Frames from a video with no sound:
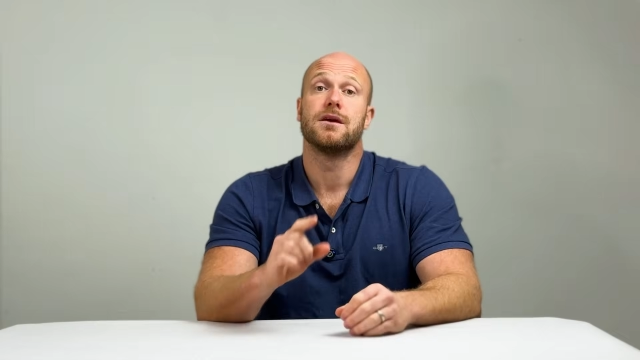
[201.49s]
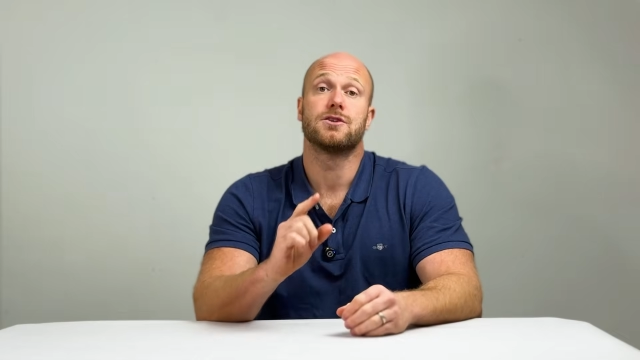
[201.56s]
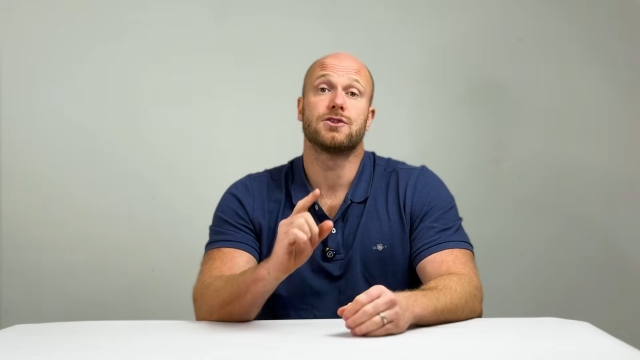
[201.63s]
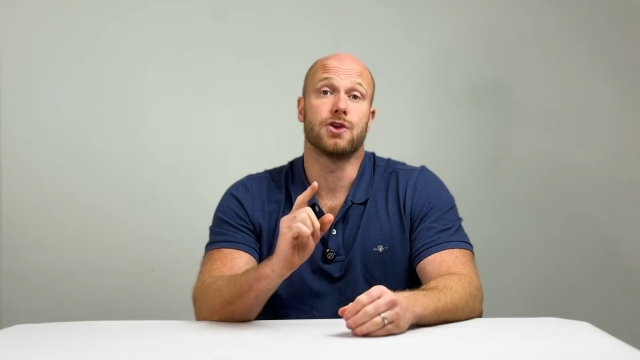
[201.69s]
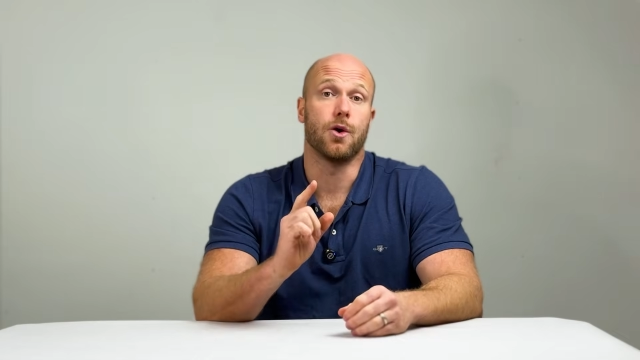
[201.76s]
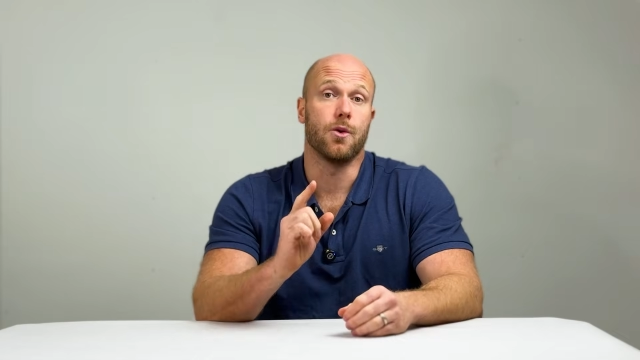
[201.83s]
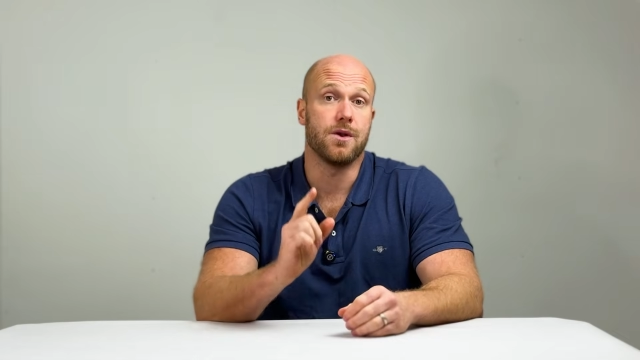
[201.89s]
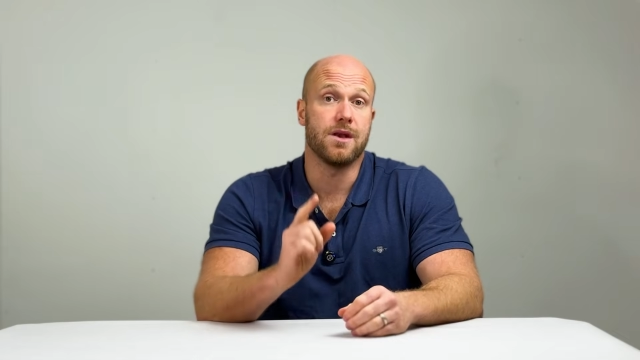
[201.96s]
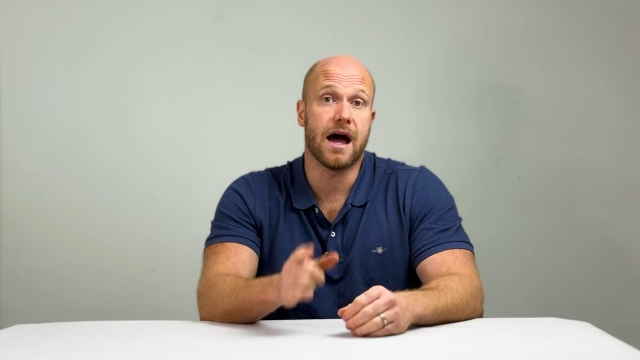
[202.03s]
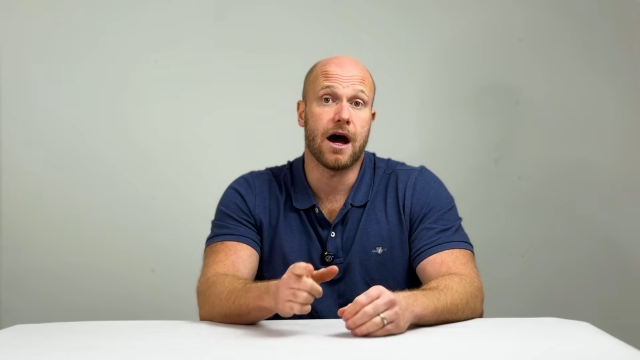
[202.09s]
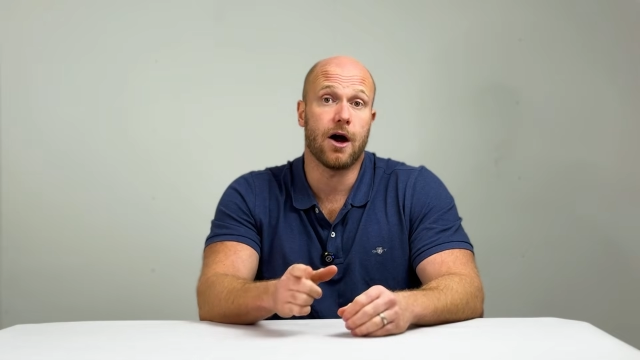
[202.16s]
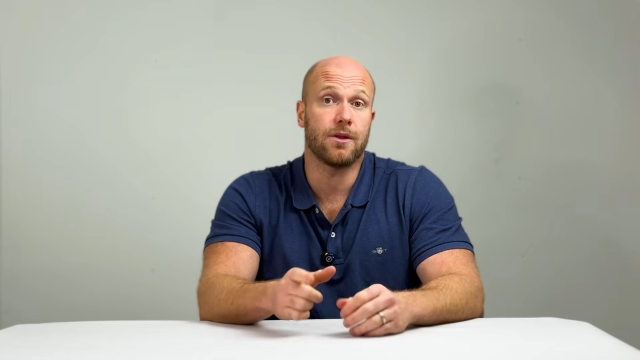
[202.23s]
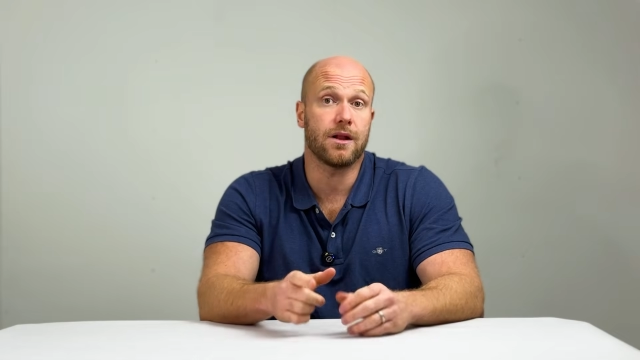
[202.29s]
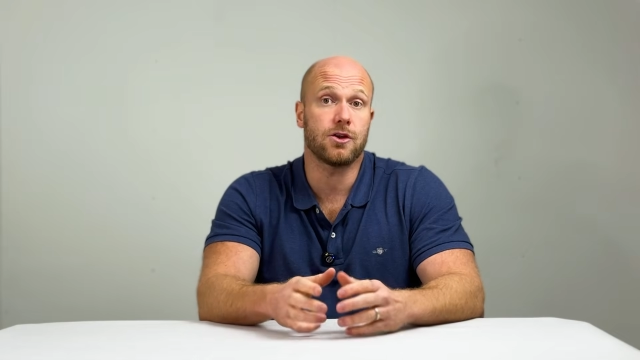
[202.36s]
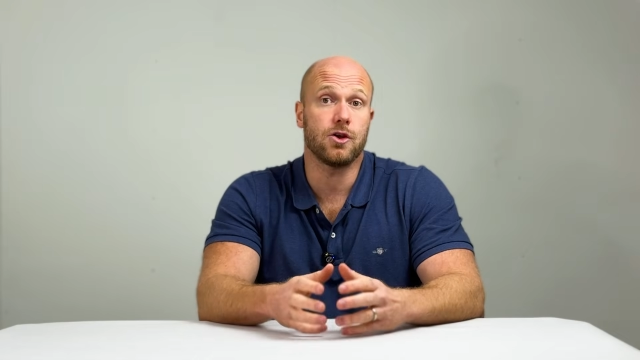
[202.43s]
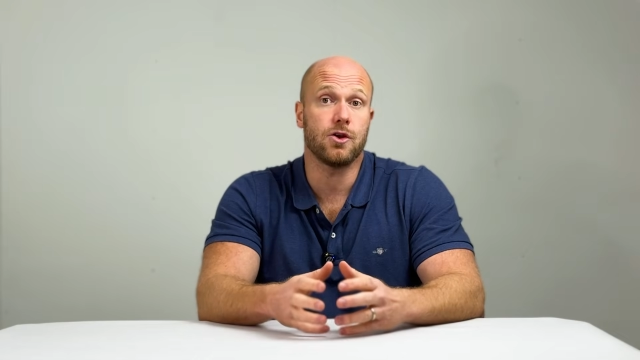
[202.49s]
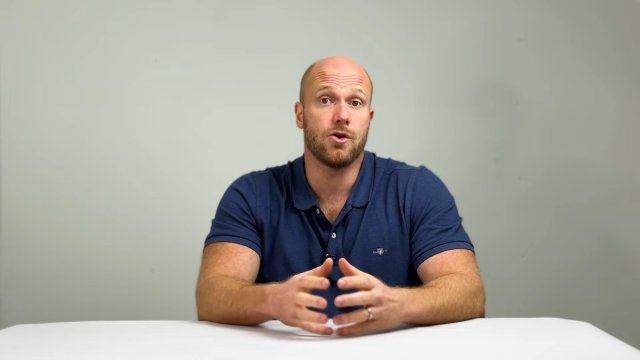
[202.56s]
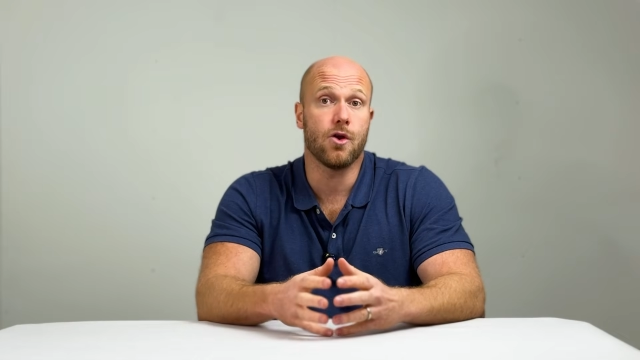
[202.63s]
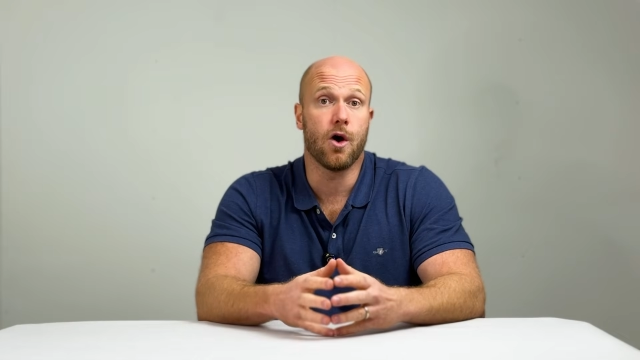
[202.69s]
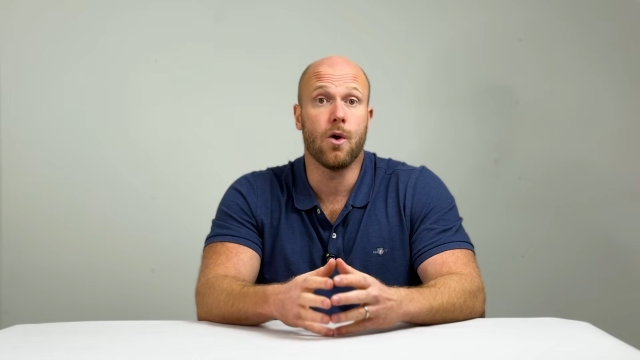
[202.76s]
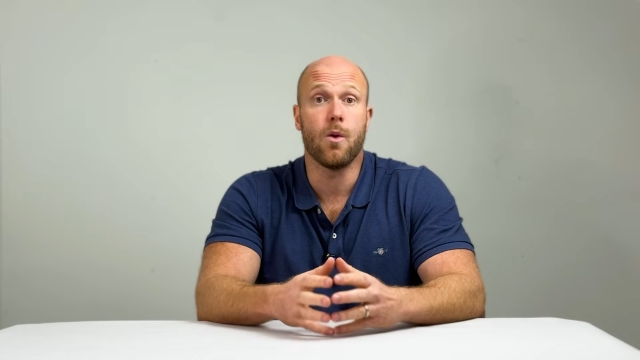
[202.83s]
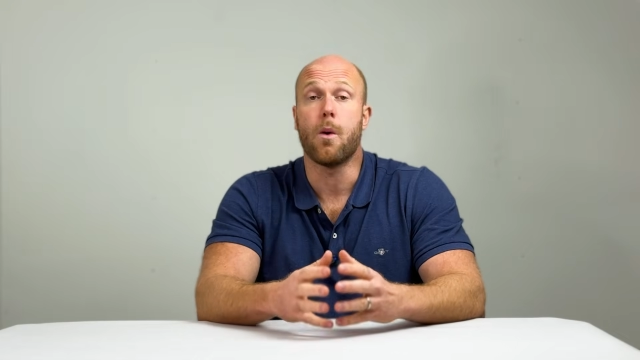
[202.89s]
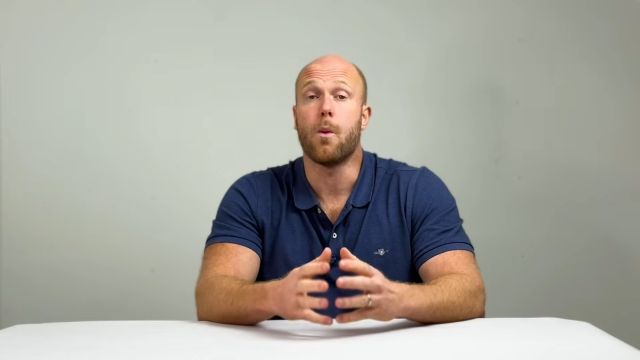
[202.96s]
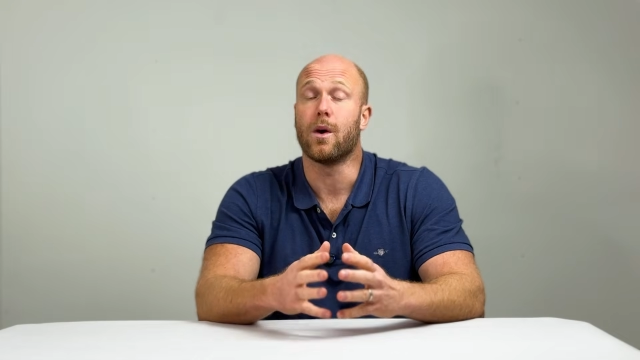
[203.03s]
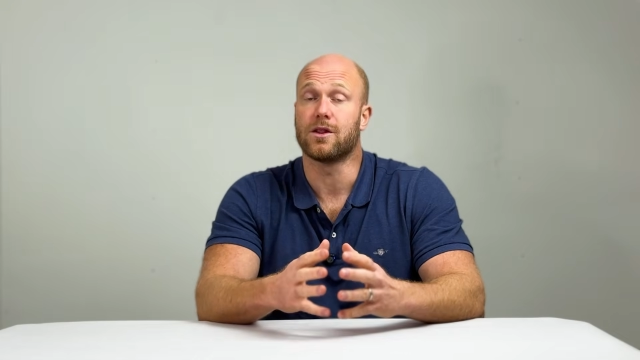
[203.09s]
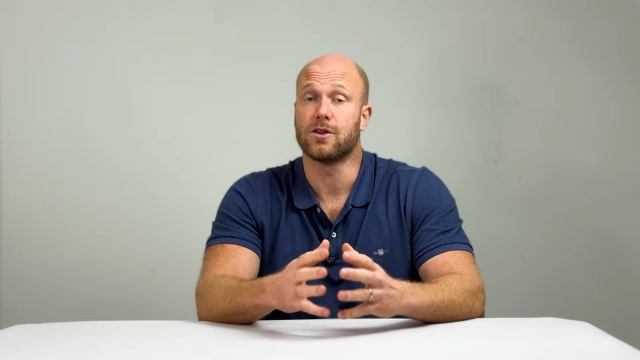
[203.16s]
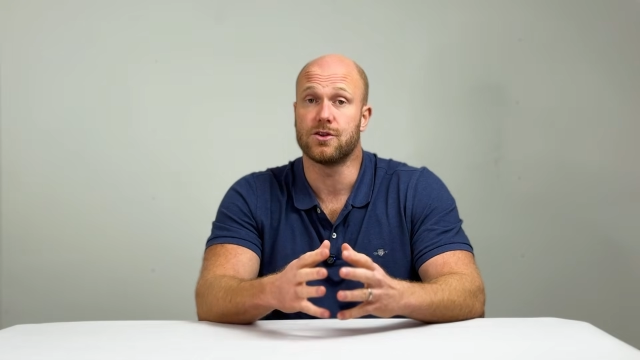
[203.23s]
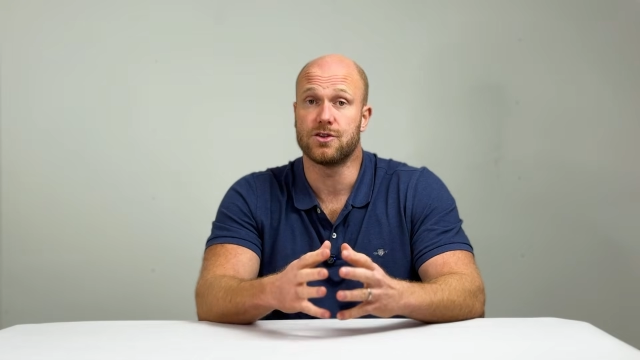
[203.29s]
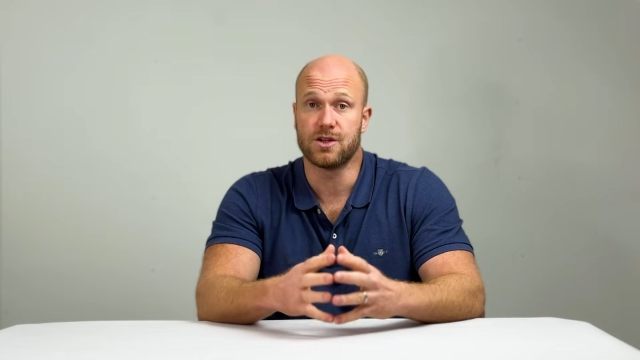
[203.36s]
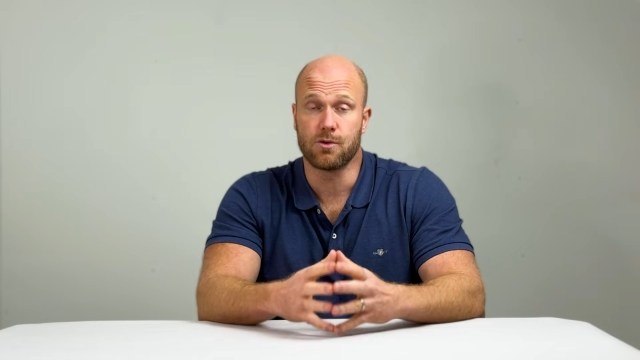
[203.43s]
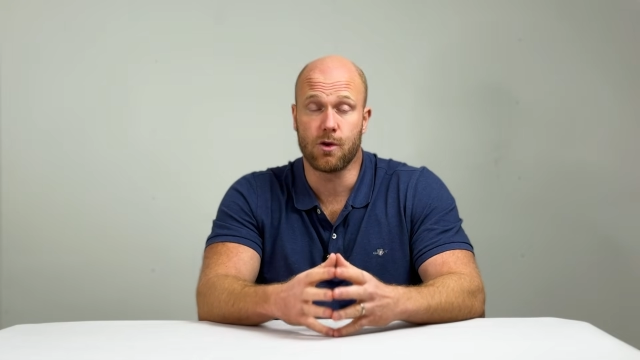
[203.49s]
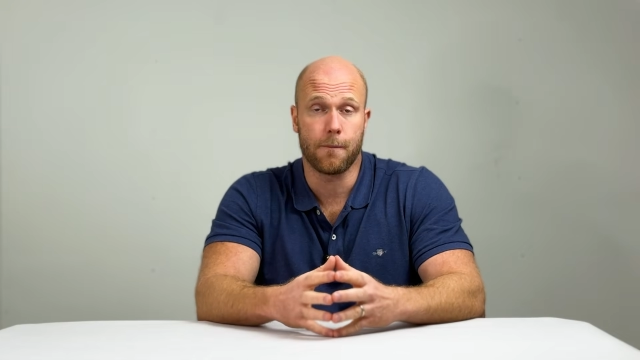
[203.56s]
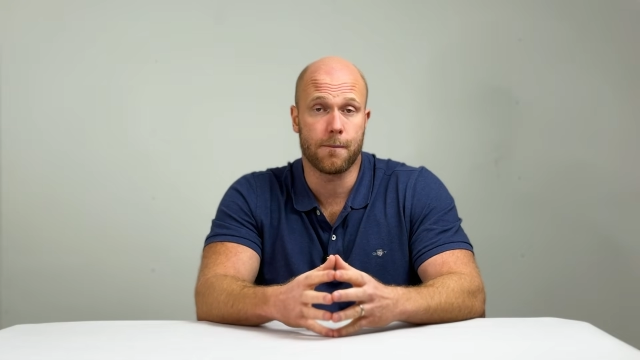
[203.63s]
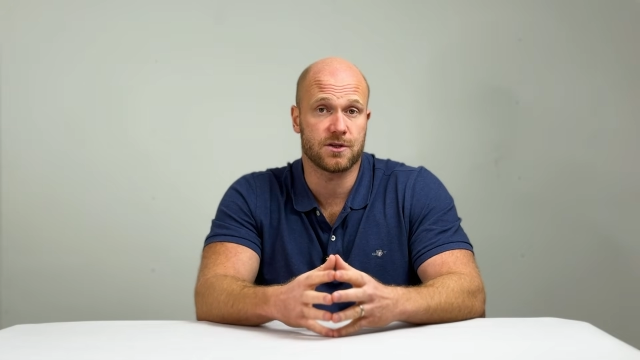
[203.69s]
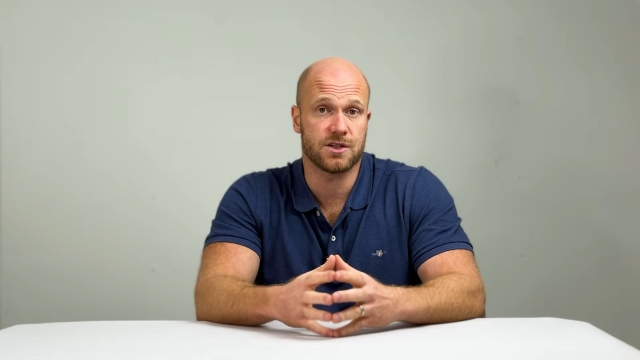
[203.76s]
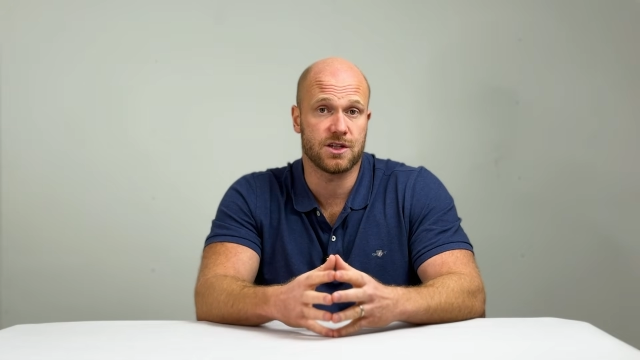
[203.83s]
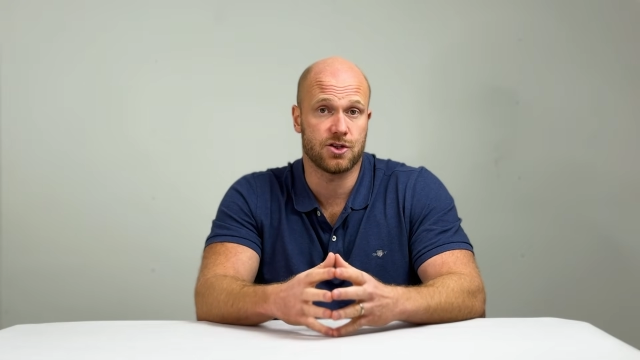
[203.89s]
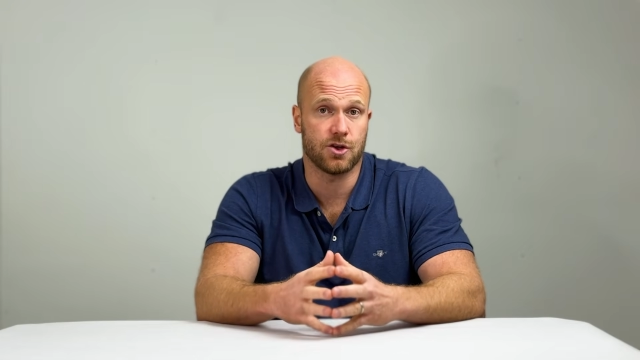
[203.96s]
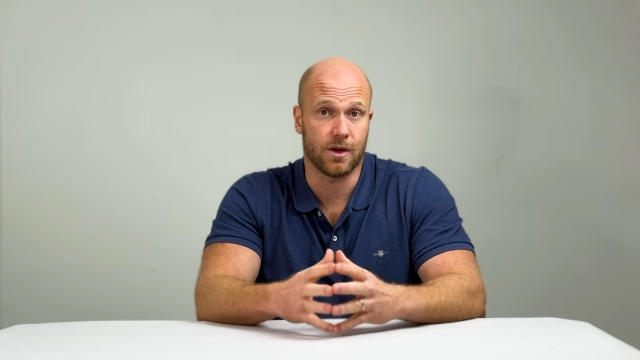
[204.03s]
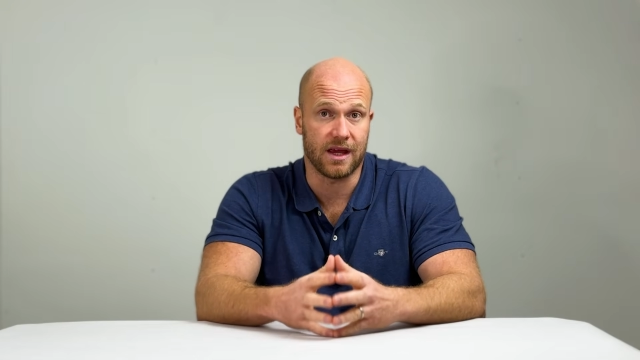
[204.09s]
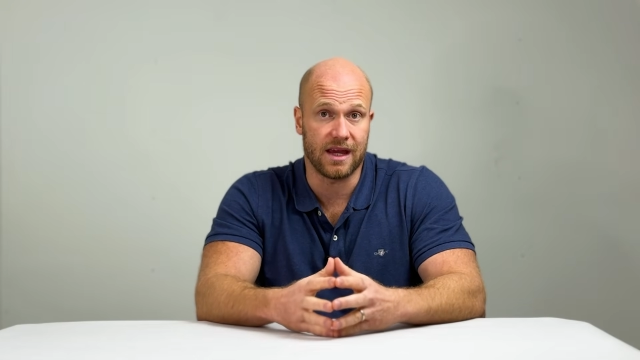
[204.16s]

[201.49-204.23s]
So now that you know what the zero position